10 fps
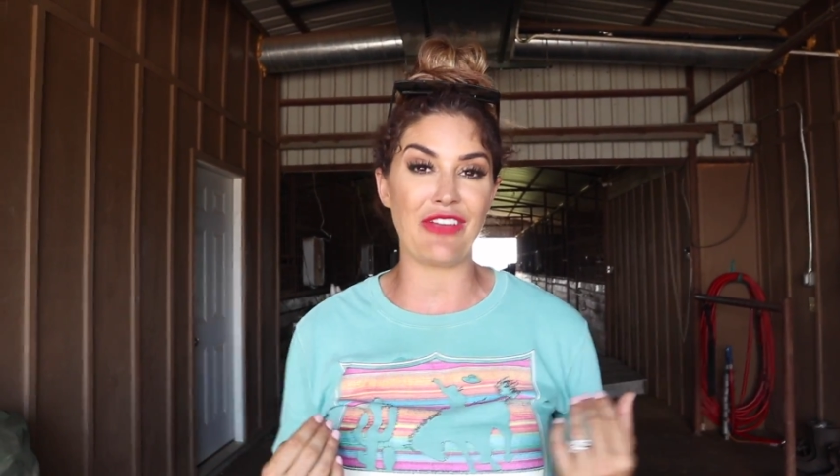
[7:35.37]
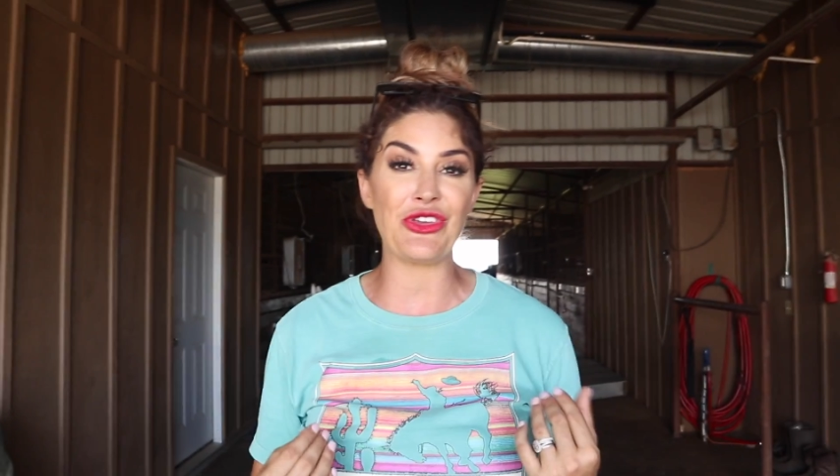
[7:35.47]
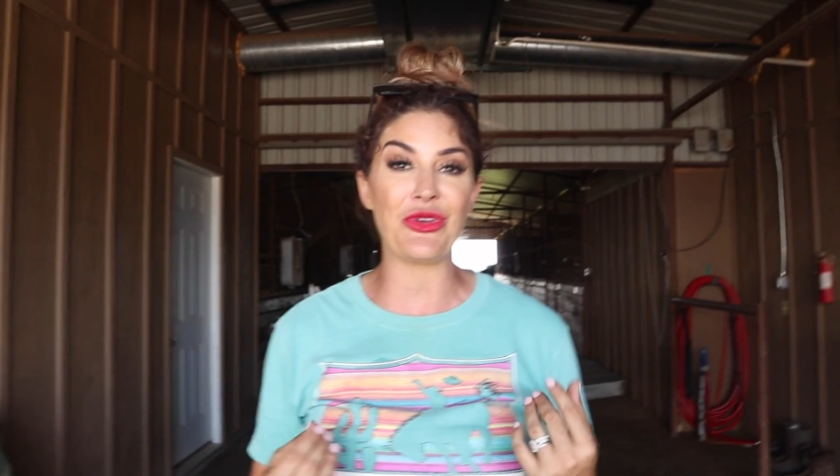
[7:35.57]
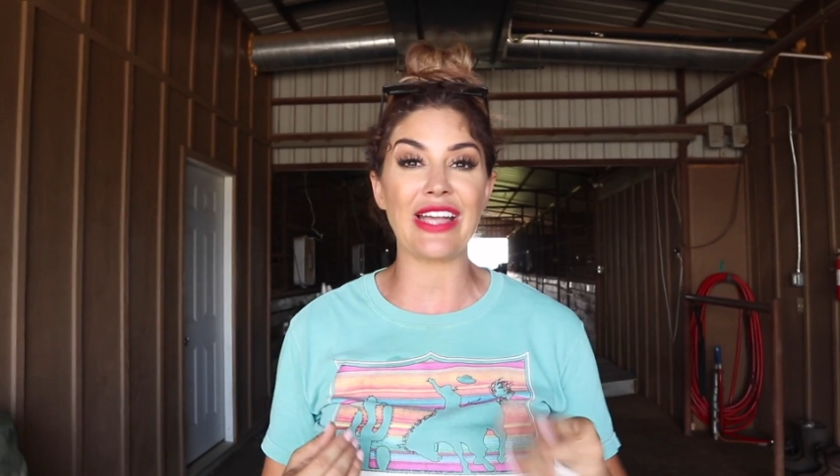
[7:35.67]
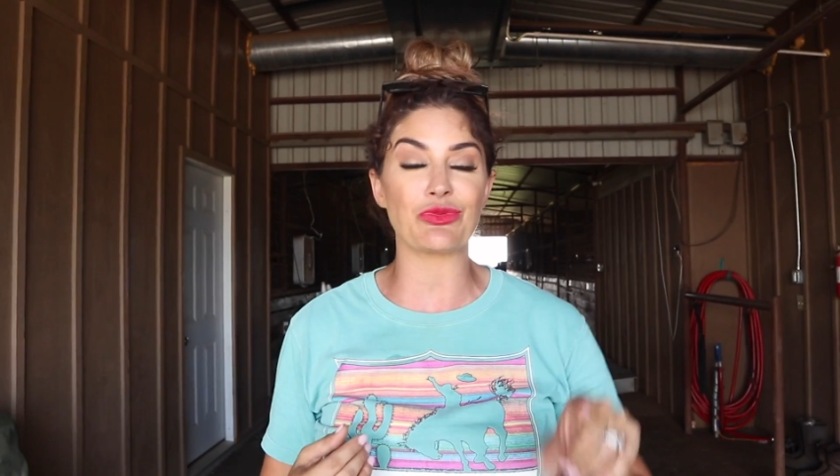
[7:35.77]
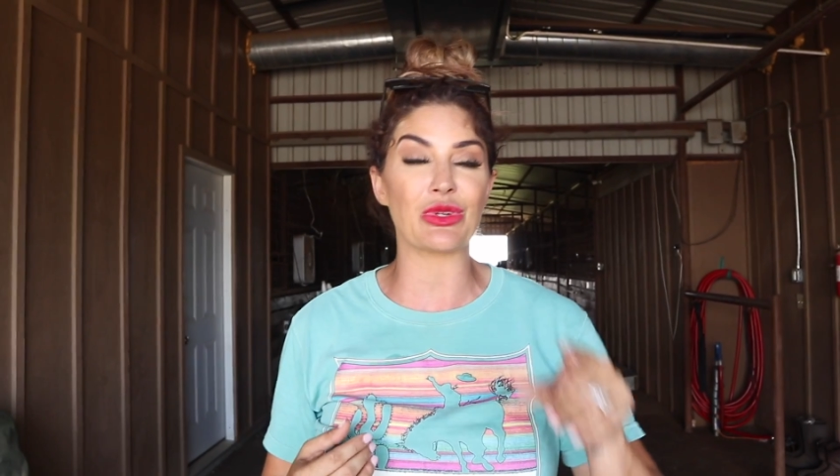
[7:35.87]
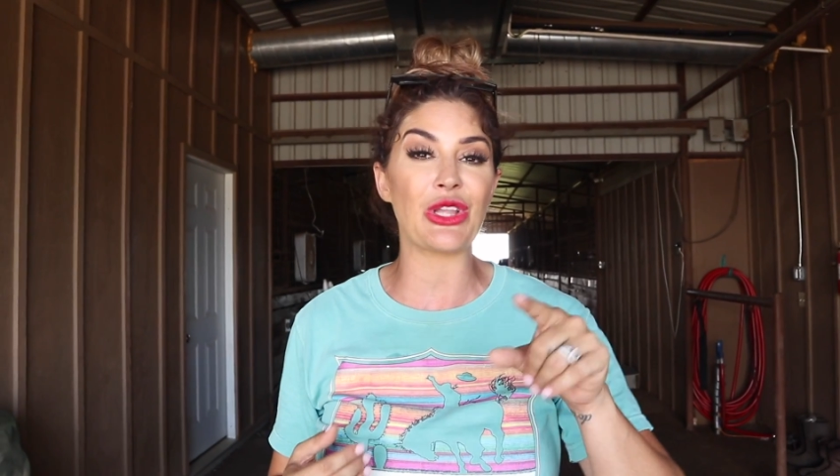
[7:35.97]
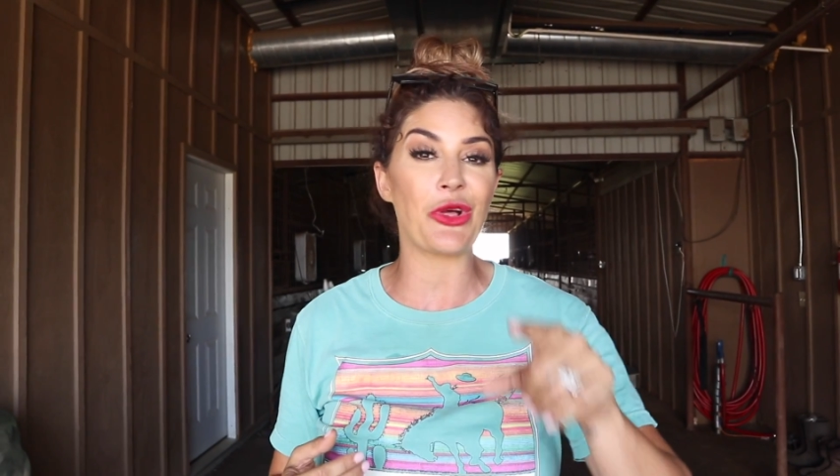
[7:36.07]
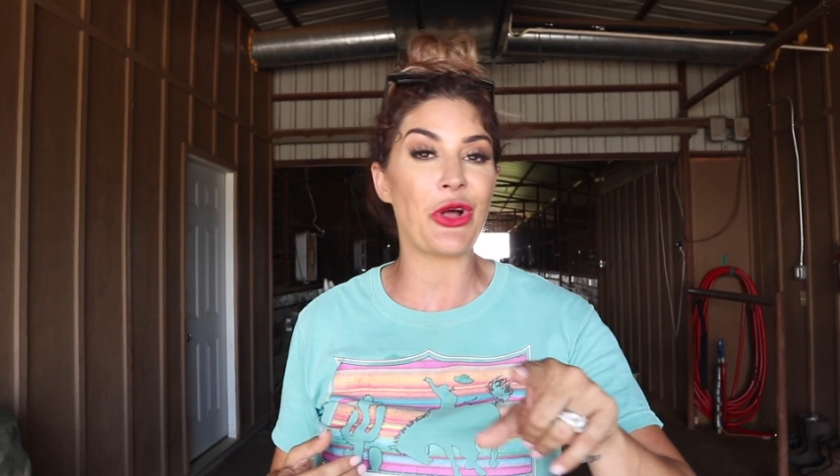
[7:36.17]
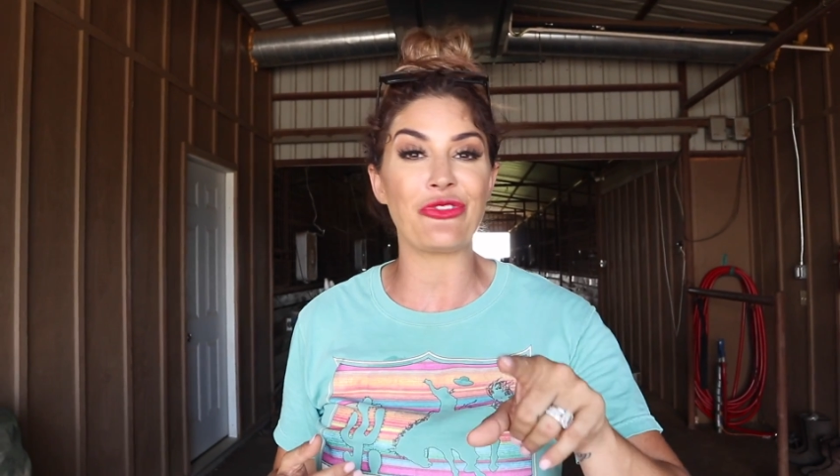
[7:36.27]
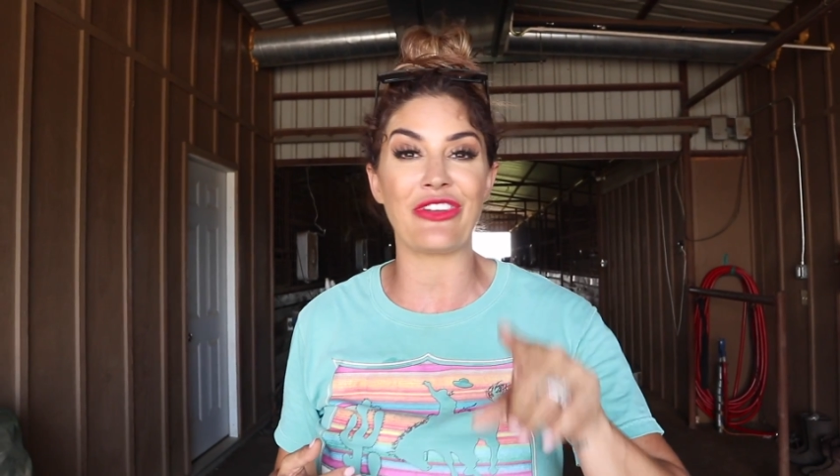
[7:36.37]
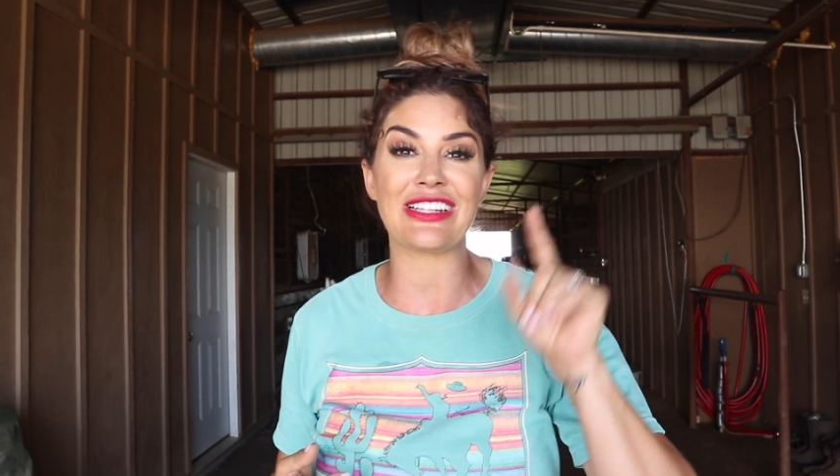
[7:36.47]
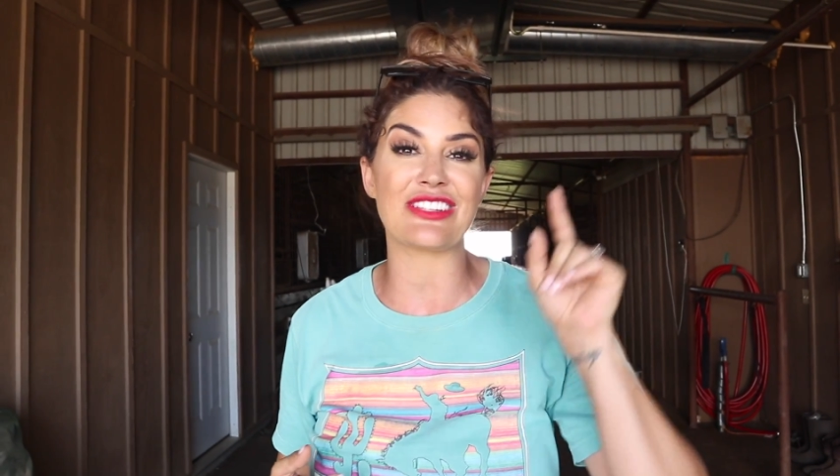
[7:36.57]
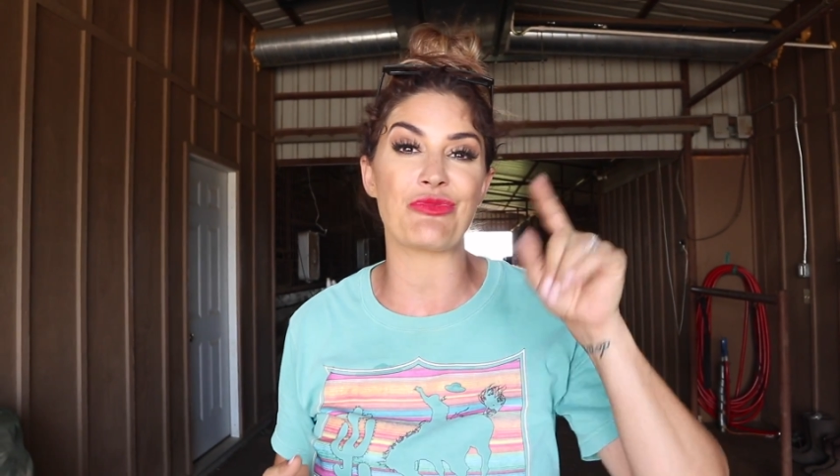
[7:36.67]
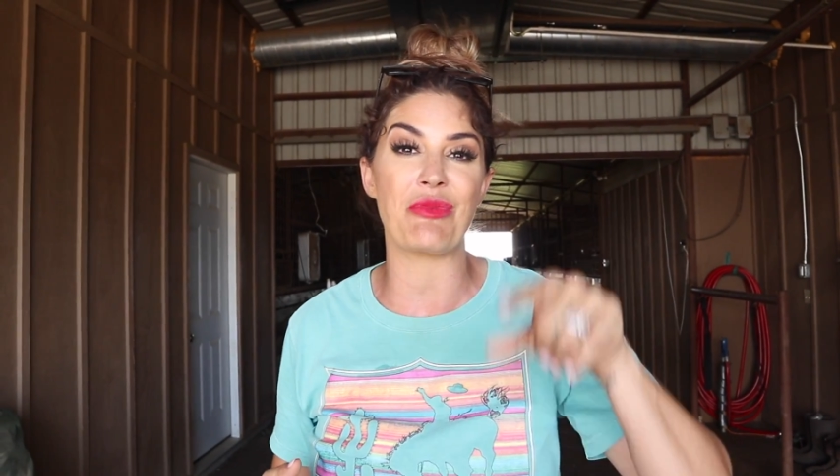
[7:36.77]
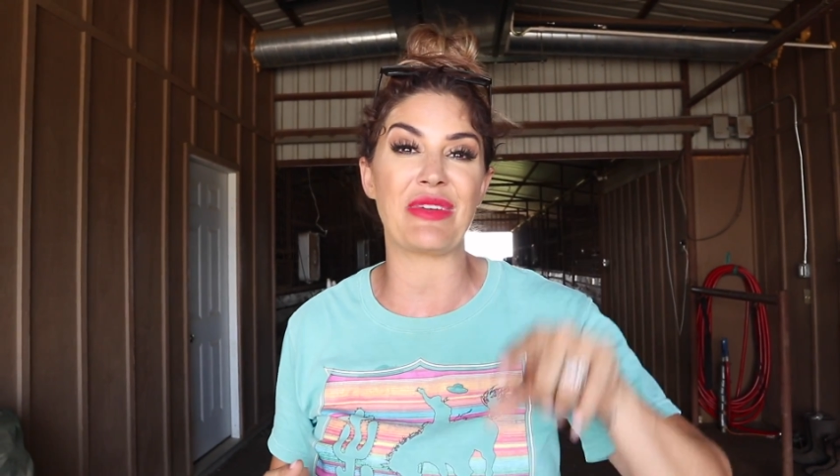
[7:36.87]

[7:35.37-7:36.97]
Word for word: If you guys were Lolo fans from the